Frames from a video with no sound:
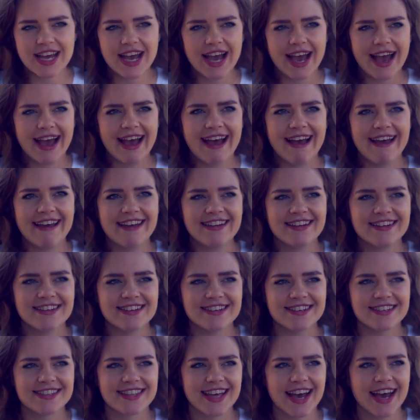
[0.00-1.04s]
and
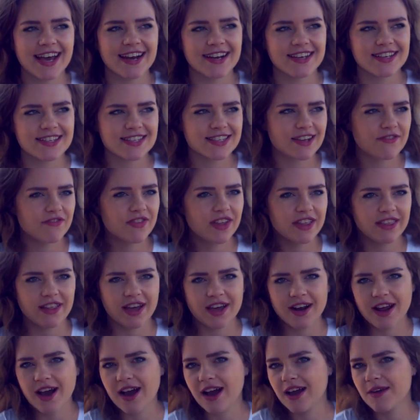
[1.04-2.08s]
that is something
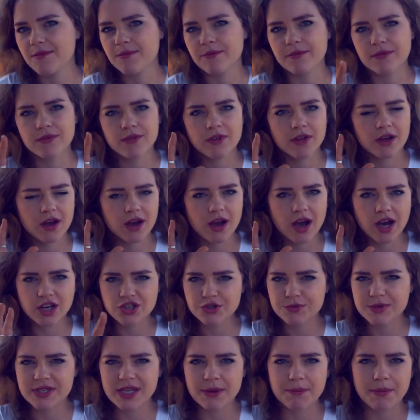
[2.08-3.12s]
that I'm
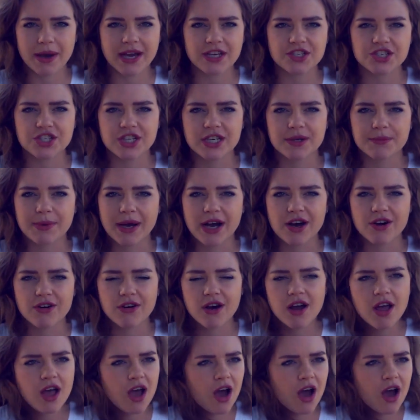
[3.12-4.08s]
100% passionate about.